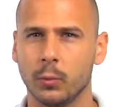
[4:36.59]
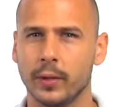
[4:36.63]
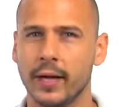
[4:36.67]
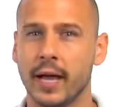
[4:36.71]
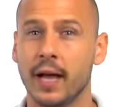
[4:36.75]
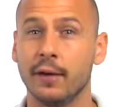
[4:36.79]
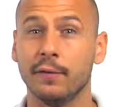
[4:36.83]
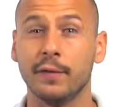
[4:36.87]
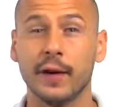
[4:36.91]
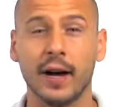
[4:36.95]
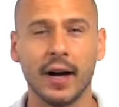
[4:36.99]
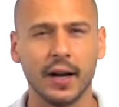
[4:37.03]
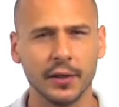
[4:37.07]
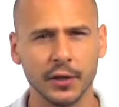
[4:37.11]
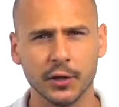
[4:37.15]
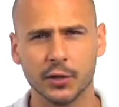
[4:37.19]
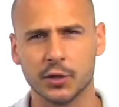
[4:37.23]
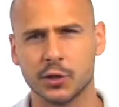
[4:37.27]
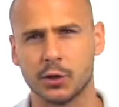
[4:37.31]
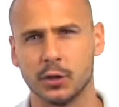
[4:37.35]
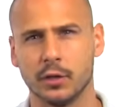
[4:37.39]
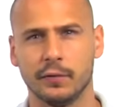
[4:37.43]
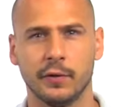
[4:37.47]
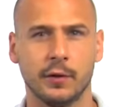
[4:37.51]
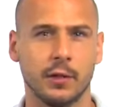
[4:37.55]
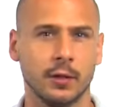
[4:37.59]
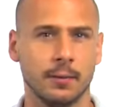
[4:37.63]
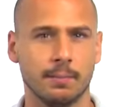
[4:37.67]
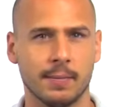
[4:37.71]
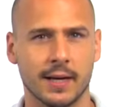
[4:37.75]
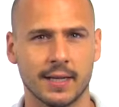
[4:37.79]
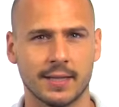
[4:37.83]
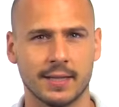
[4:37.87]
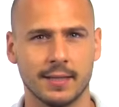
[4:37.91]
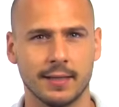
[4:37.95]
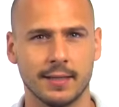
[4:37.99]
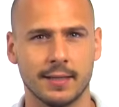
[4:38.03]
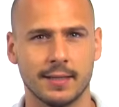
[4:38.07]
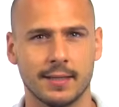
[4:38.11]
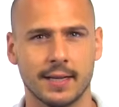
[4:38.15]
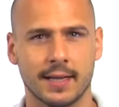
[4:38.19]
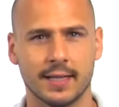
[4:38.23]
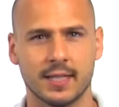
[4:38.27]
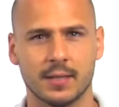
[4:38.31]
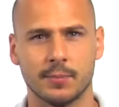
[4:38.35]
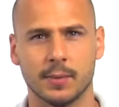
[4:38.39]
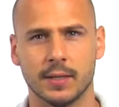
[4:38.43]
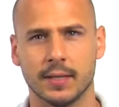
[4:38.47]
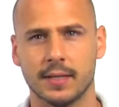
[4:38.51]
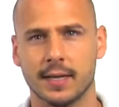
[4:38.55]
We have other cervical muscle
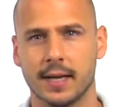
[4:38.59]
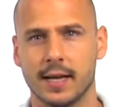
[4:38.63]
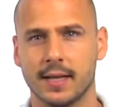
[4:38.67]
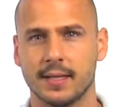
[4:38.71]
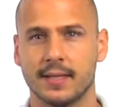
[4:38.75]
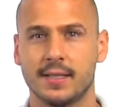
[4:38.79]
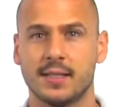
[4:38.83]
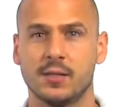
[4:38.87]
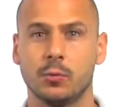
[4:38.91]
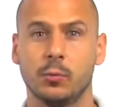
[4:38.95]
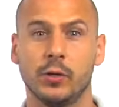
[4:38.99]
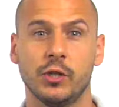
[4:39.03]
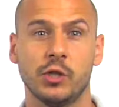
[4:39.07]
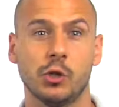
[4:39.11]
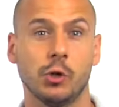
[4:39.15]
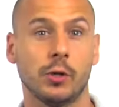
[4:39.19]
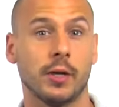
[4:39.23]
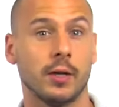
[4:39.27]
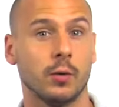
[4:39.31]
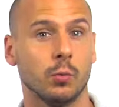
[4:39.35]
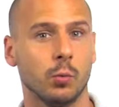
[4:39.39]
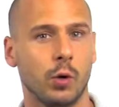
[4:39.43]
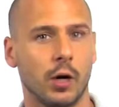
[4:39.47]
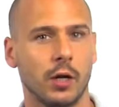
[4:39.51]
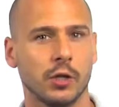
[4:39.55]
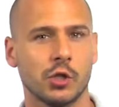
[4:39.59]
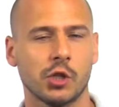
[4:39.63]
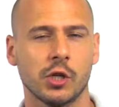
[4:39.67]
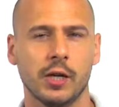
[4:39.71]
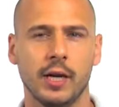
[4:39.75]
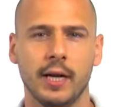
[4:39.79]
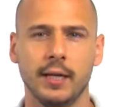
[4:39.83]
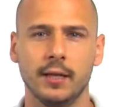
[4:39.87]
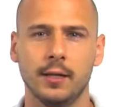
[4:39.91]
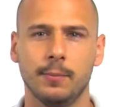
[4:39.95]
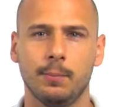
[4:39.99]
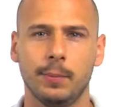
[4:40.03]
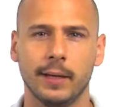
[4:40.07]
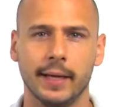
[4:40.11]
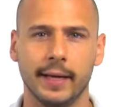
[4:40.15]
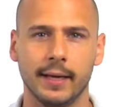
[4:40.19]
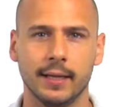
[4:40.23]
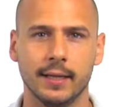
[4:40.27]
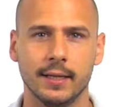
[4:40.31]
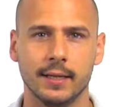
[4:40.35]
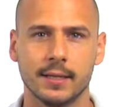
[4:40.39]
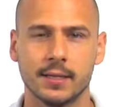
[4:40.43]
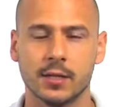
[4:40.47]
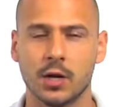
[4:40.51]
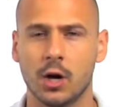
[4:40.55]
assessment tests which you can watch in the
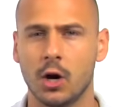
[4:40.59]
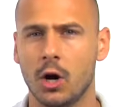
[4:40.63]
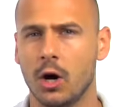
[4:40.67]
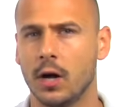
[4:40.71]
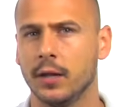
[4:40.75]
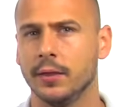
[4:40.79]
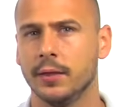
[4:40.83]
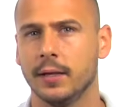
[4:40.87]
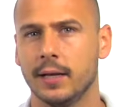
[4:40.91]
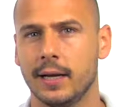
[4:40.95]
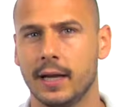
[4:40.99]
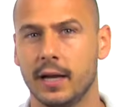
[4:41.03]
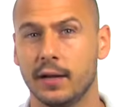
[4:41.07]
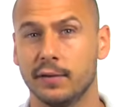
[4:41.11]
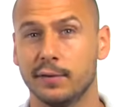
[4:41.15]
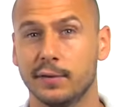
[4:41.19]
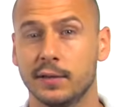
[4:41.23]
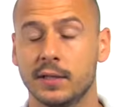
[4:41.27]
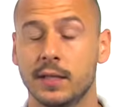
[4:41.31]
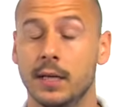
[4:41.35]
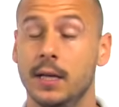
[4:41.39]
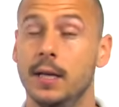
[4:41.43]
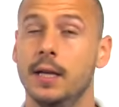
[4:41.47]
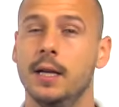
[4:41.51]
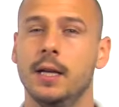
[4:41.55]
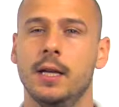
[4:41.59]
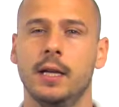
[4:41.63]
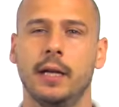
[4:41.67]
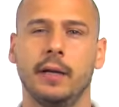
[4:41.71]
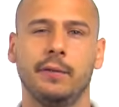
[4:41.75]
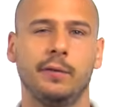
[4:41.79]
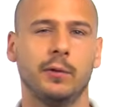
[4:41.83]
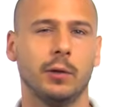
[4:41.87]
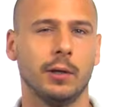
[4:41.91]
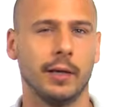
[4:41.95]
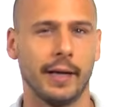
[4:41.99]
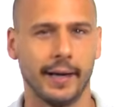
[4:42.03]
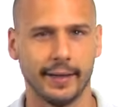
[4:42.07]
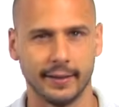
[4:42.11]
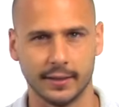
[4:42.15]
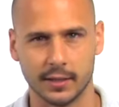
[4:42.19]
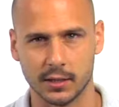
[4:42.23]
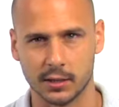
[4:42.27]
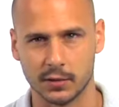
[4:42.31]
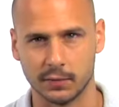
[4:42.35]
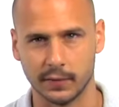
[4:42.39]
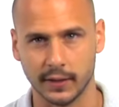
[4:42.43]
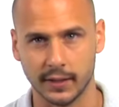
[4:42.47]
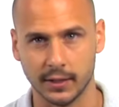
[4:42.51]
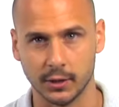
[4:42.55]
playlist on the left. If you like
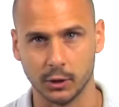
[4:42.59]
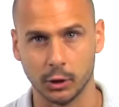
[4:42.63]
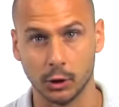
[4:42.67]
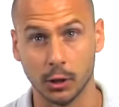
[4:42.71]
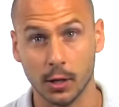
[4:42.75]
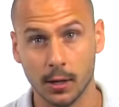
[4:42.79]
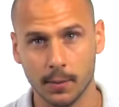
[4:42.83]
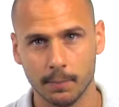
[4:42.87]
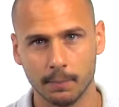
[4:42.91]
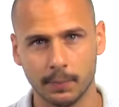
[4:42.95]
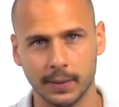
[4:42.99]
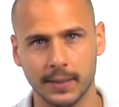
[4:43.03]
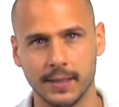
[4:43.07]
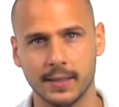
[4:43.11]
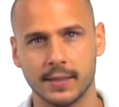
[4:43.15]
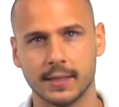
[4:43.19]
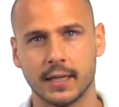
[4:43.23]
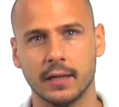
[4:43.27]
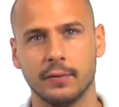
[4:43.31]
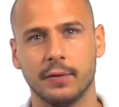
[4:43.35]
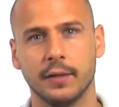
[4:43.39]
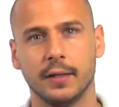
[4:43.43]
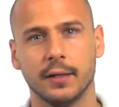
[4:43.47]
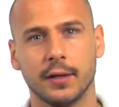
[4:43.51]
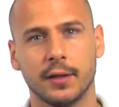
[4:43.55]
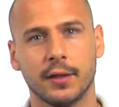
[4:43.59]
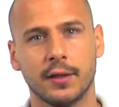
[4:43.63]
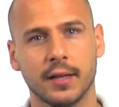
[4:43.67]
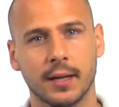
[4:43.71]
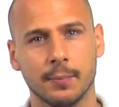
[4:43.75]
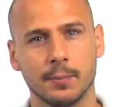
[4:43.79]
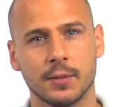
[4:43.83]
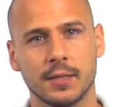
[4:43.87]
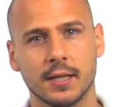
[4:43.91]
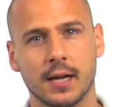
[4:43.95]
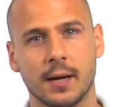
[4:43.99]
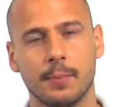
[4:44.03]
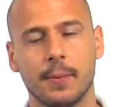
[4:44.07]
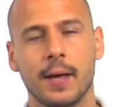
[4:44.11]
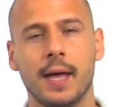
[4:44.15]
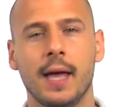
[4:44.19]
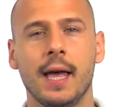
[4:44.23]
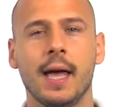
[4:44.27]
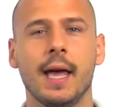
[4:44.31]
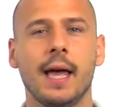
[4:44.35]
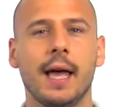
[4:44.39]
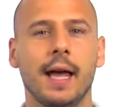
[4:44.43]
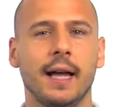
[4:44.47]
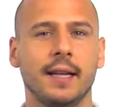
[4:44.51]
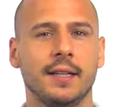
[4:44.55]
this video, please give it a thumbs up
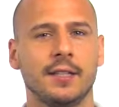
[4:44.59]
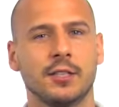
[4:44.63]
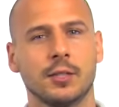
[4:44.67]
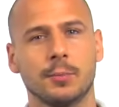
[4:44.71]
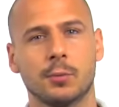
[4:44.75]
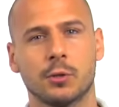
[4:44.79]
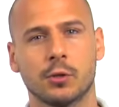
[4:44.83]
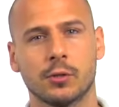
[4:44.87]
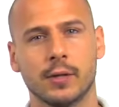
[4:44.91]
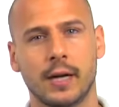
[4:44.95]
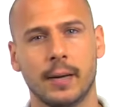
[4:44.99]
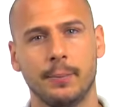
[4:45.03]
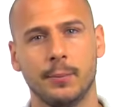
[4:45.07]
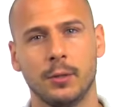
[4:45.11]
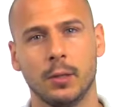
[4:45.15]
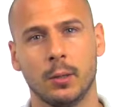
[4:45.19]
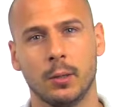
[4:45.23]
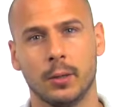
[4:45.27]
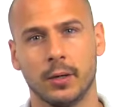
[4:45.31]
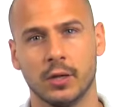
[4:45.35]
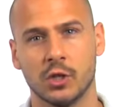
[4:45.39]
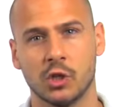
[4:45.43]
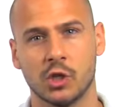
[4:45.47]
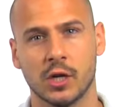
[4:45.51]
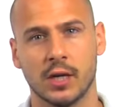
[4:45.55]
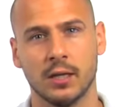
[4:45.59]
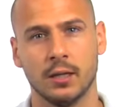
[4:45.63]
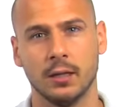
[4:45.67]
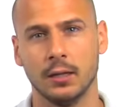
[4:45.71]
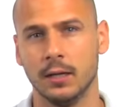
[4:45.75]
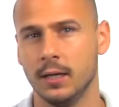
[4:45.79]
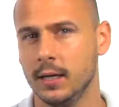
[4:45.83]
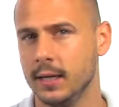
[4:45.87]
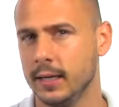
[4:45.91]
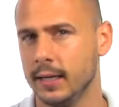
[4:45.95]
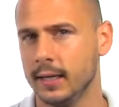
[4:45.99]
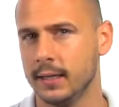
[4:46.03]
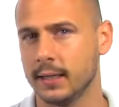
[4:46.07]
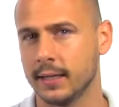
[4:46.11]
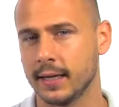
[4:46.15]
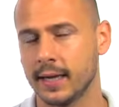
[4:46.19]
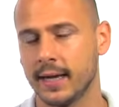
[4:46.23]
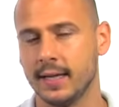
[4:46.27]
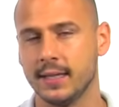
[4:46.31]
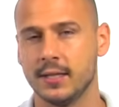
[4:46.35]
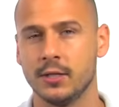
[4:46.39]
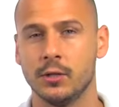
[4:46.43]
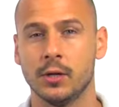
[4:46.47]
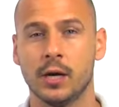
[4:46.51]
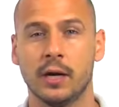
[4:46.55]
and subscribe to our channel in
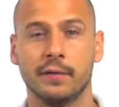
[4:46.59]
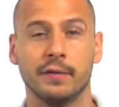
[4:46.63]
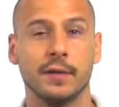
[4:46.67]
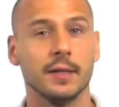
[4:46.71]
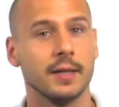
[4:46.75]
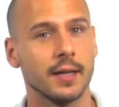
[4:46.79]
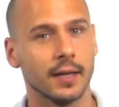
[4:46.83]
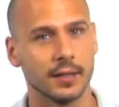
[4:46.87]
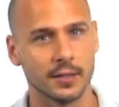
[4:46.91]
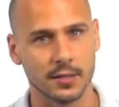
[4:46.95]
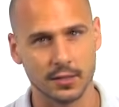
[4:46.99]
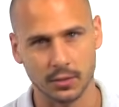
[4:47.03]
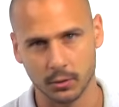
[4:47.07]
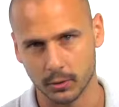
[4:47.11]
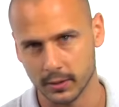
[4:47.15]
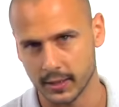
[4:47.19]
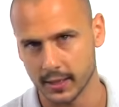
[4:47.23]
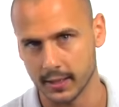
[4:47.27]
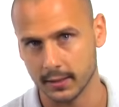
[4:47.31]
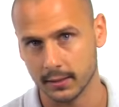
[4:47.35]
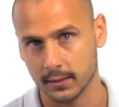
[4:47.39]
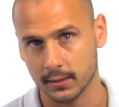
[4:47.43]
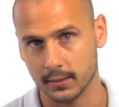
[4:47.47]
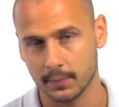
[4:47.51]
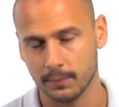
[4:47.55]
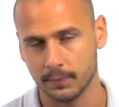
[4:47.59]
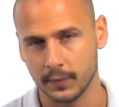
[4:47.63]
case you haven't done so yet.